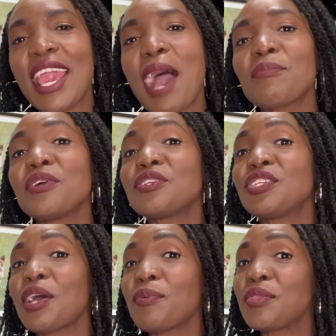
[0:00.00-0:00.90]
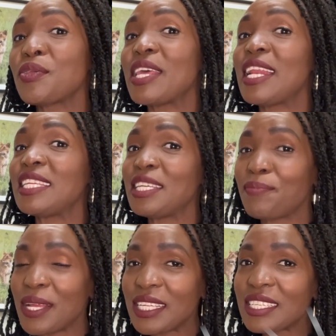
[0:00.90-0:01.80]
I'm going to share with you the
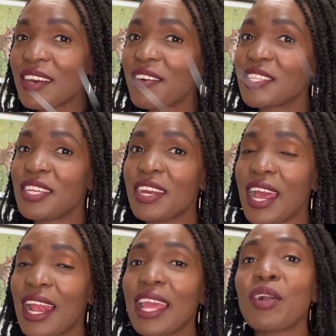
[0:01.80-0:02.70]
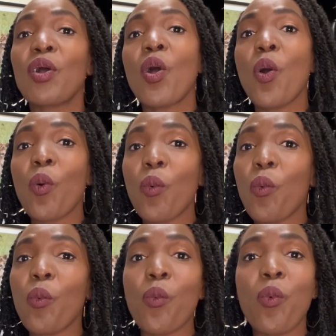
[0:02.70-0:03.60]
eligibility criteria, like
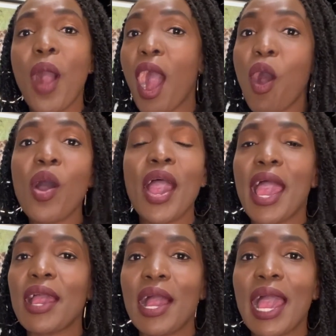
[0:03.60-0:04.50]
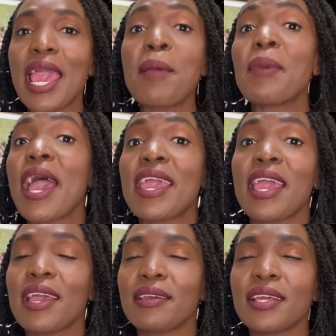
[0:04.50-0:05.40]
how am I
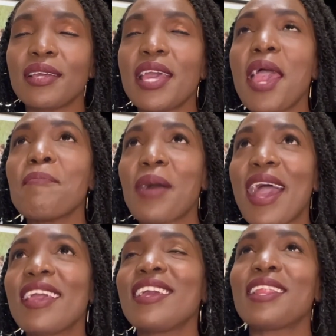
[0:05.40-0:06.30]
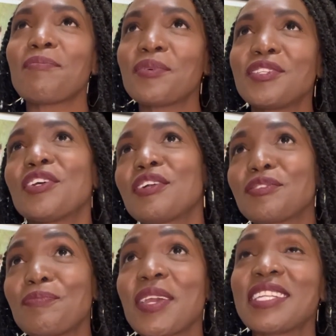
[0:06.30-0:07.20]
in a position, how to
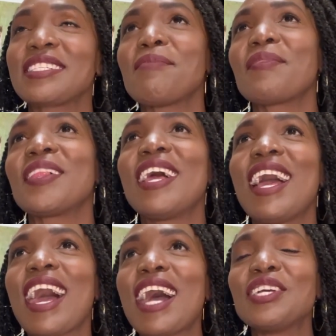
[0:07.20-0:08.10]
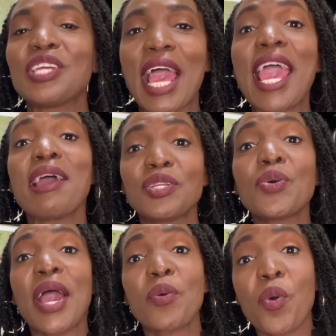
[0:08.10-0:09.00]
make it simple. Do
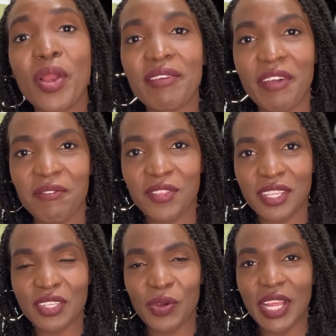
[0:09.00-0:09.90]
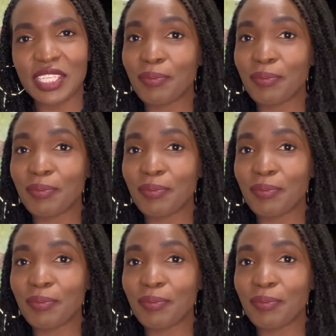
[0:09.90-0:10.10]
I qualify for this scholarship?